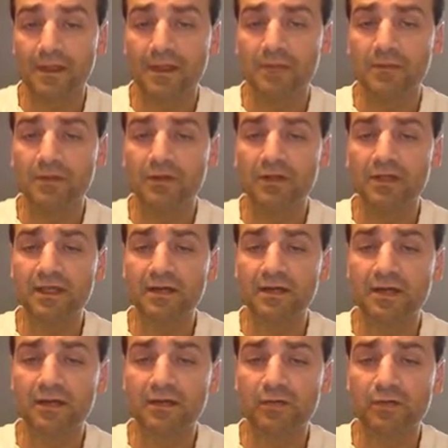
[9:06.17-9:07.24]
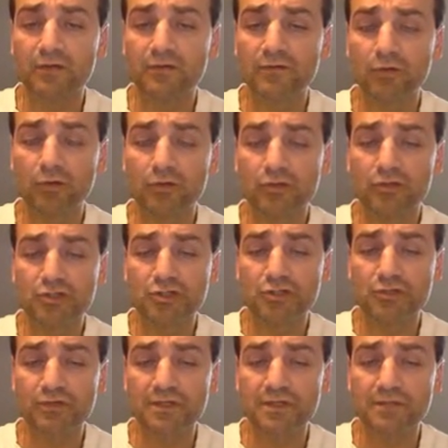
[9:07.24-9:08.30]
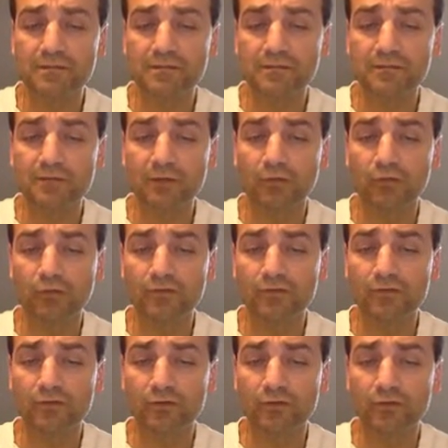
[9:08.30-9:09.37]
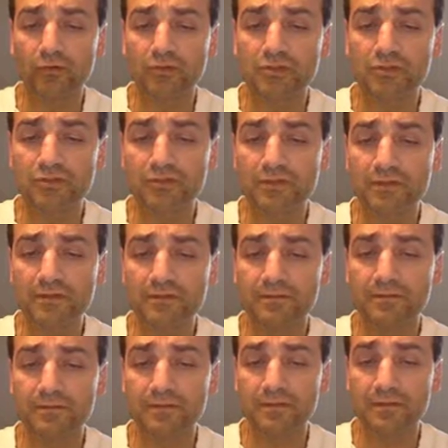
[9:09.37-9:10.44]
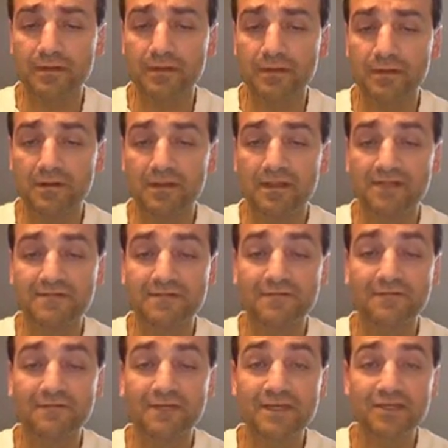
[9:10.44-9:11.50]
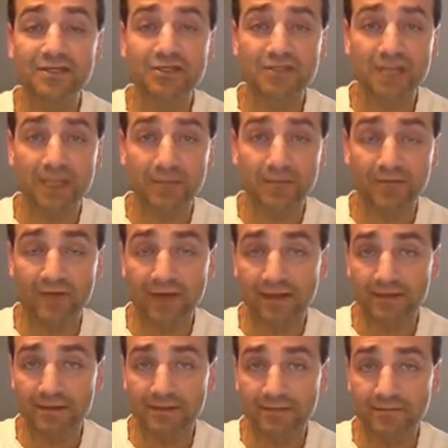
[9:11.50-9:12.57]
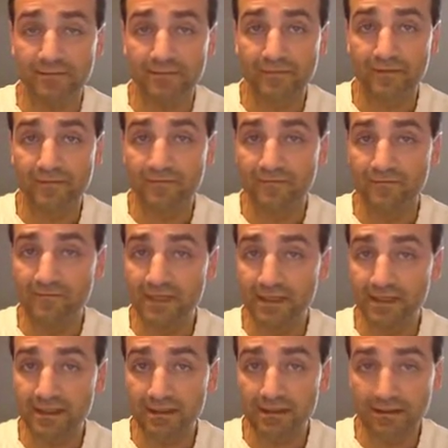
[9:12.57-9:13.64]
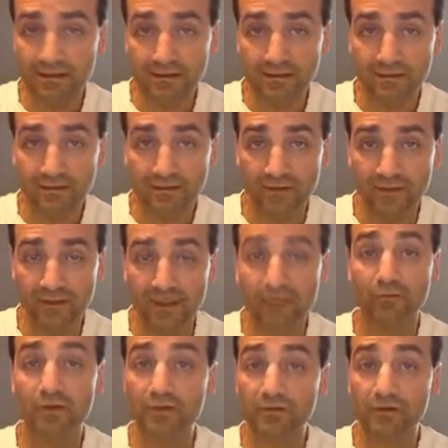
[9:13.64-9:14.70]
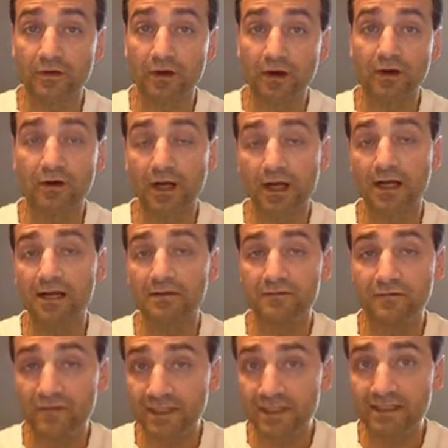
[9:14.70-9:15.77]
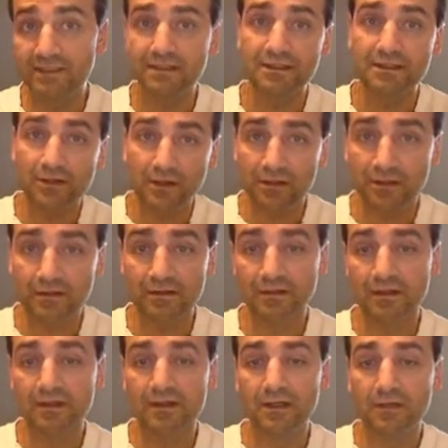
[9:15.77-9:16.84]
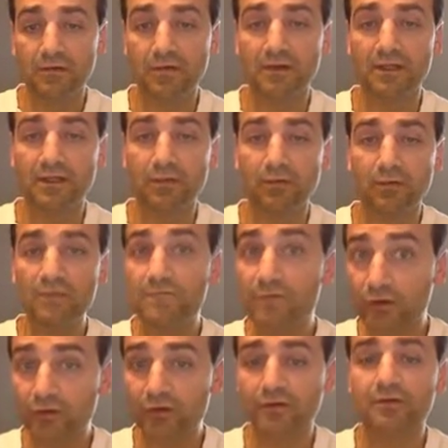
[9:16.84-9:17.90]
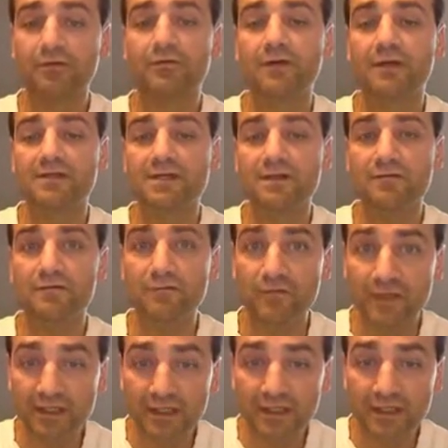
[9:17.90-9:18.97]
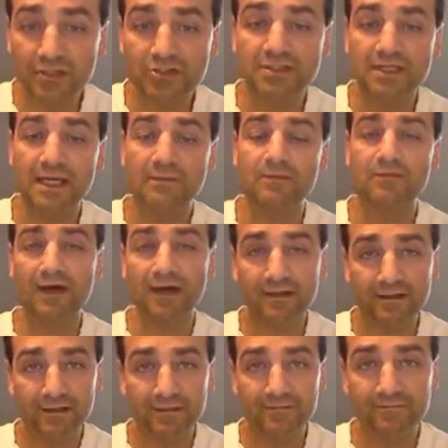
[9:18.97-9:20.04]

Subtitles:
But look at a river or a stream. A river or a stream. That's a V-shaped valley. V, right? Like river, R-I-V-E-R. Well, a river creates a V-shaped valley.